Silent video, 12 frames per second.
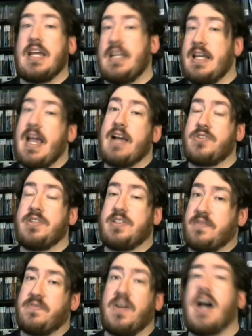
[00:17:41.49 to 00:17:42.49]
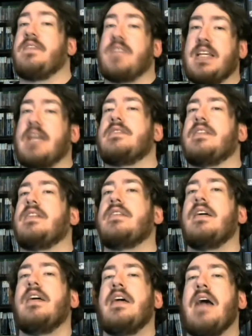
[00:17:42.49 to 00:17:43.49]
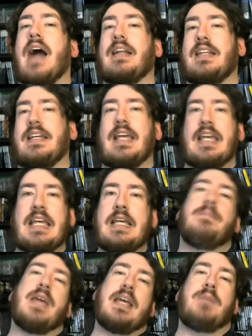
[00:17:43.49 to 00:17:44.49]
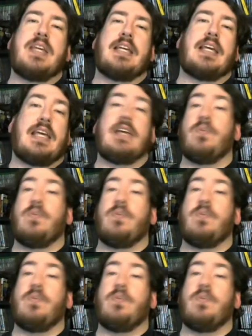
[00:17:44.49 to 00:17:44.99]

and he actually survived the incident, I think he may be key.